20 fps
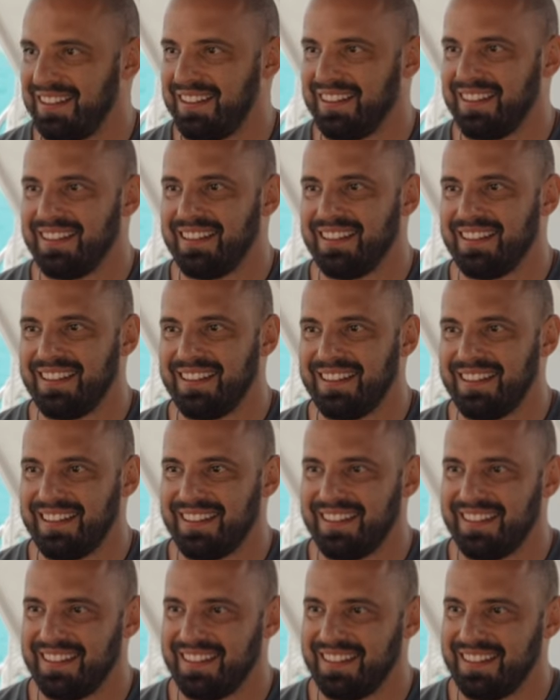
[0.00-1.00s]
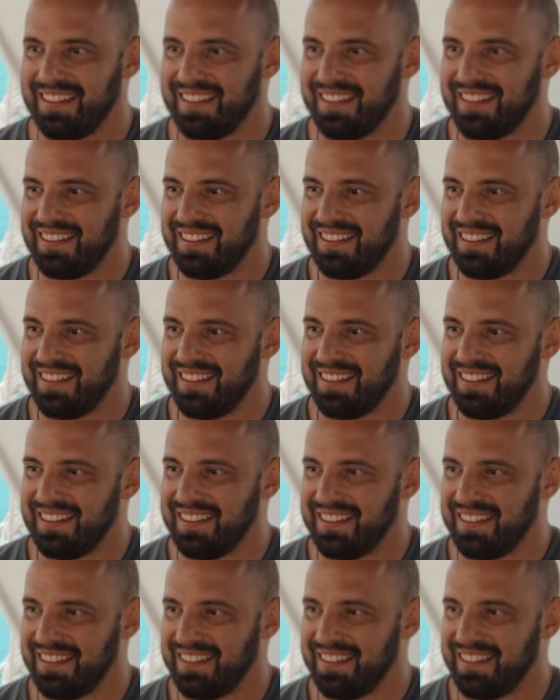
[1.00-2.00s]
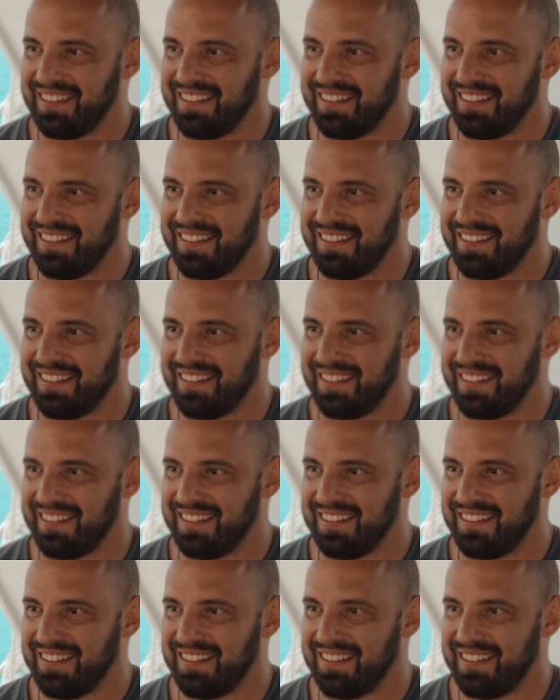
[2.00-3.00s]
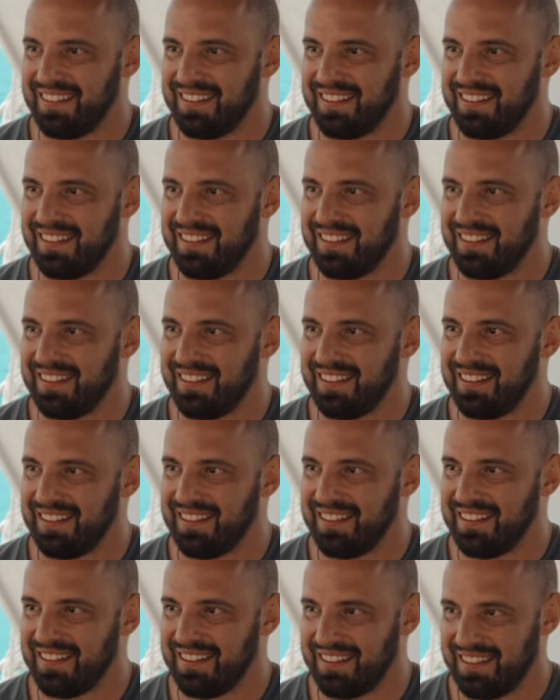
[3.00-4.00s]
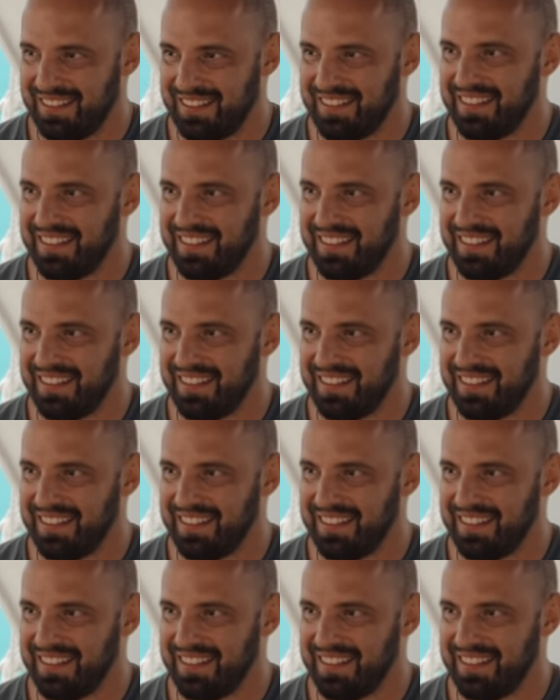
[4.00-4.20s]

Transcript: (silent)